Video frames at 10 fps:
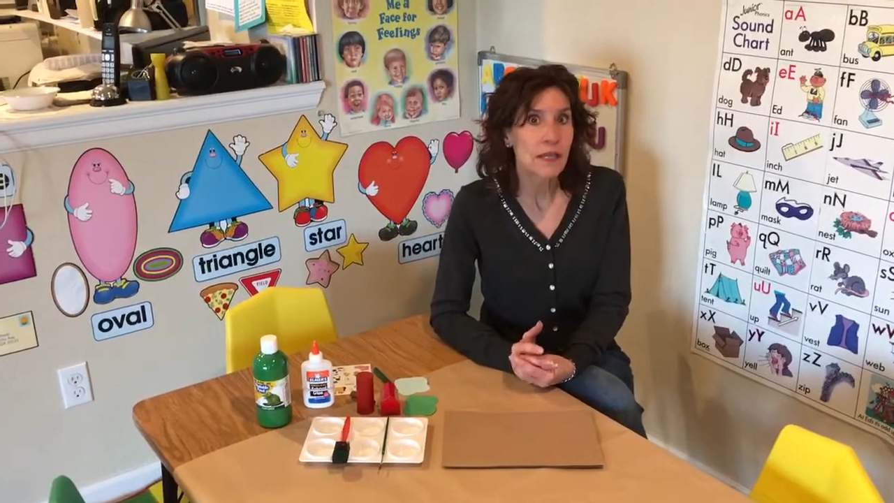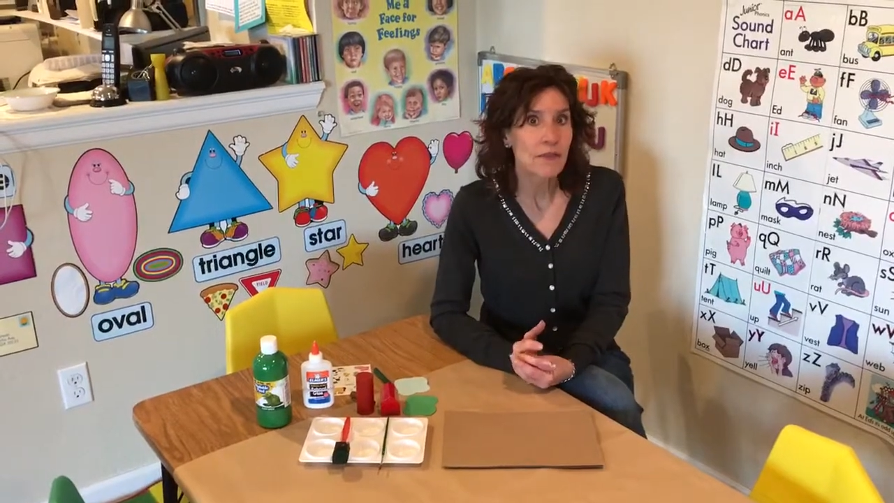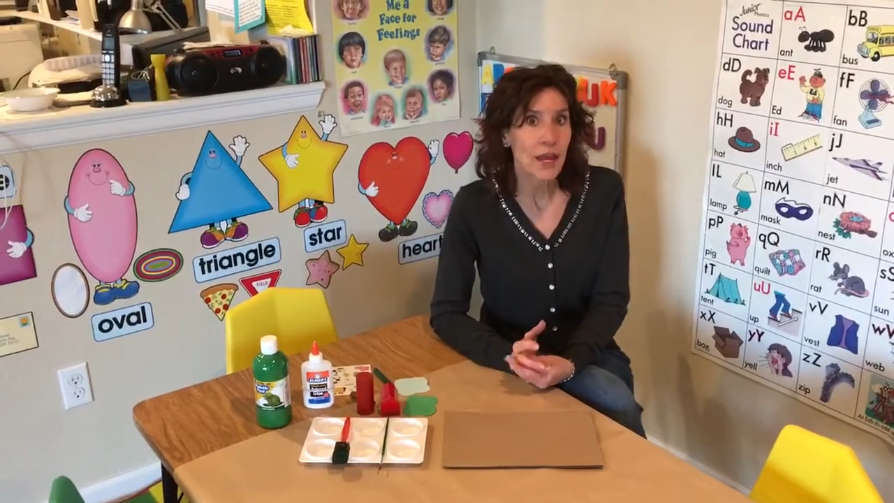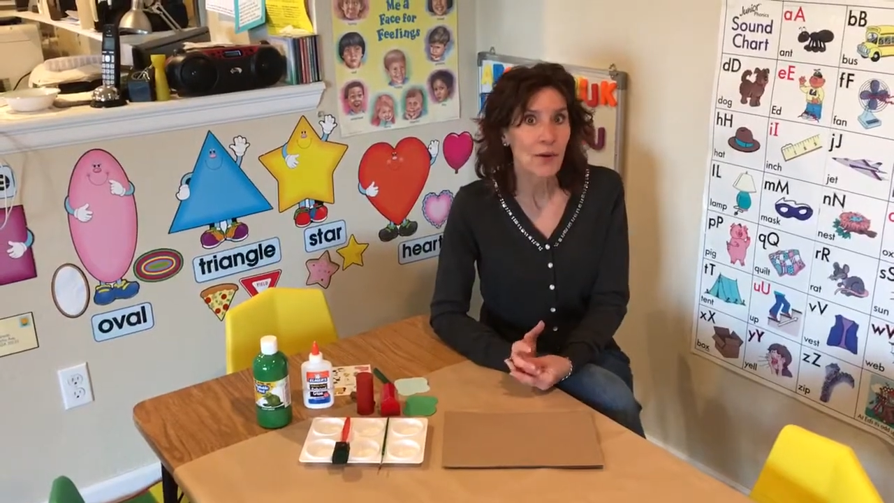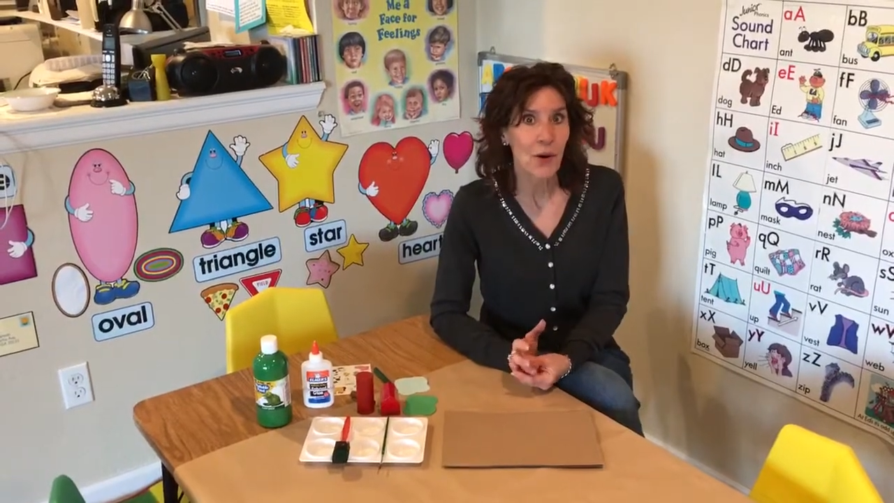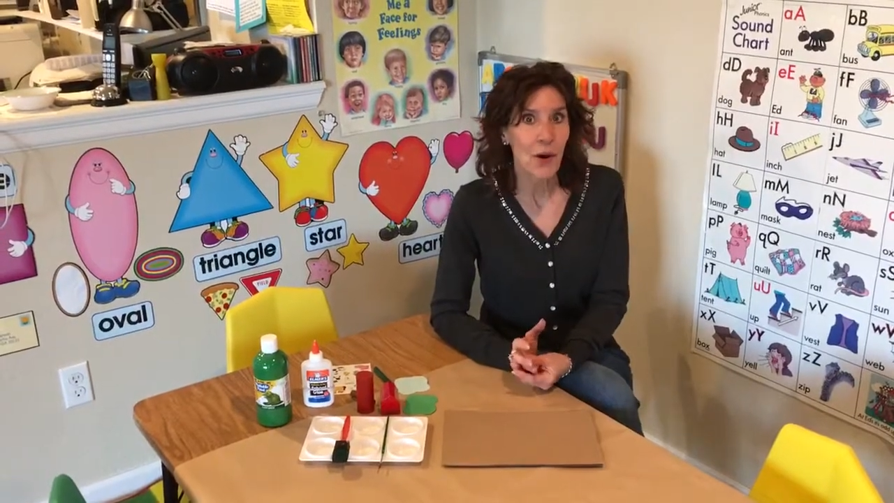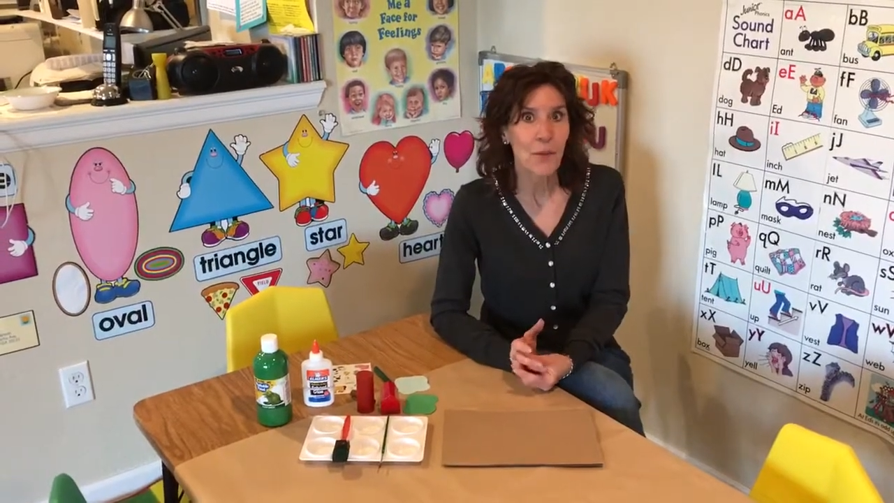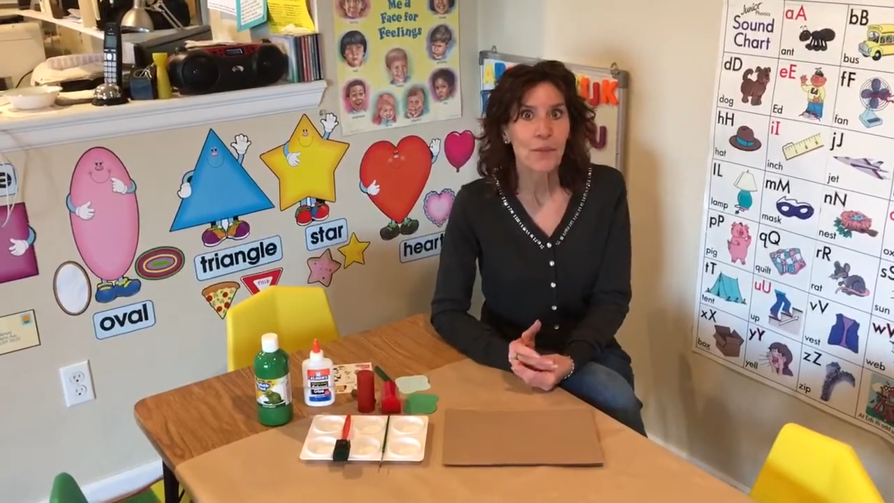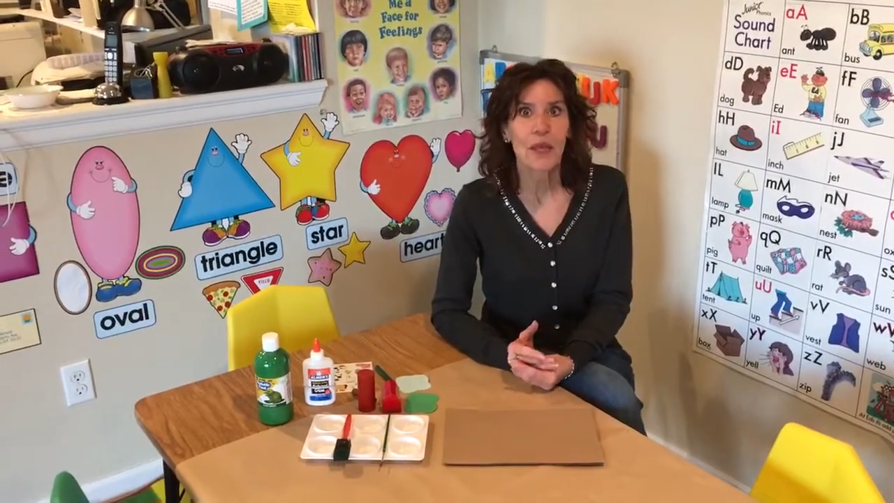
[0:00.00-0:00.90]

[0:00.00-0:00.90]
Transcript: that they grow.